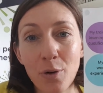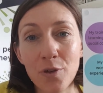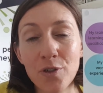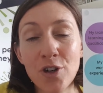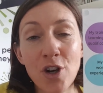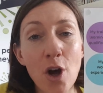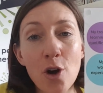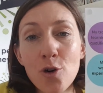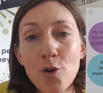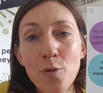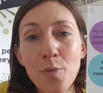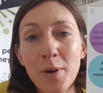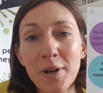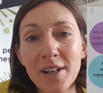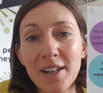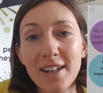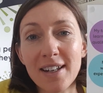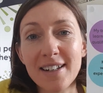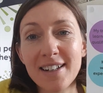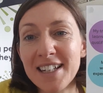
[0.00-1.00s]

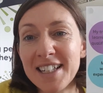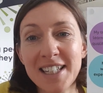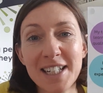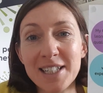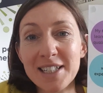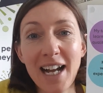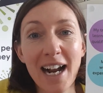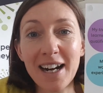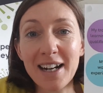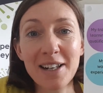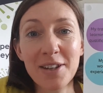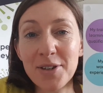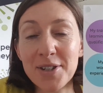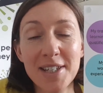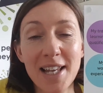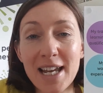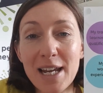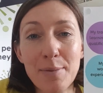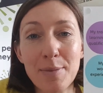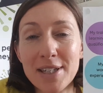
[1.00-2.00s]
Nobody is exactly the
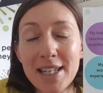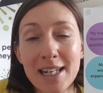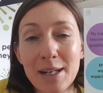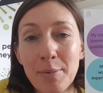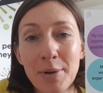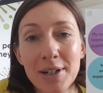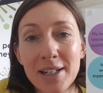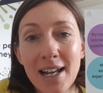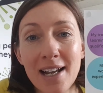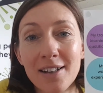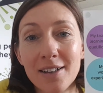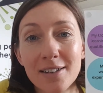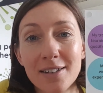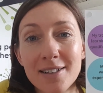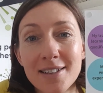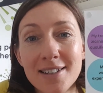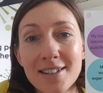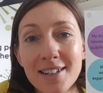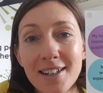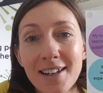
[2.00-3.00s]
same as anybody
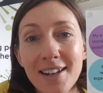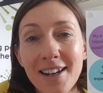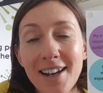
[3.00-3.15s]
else.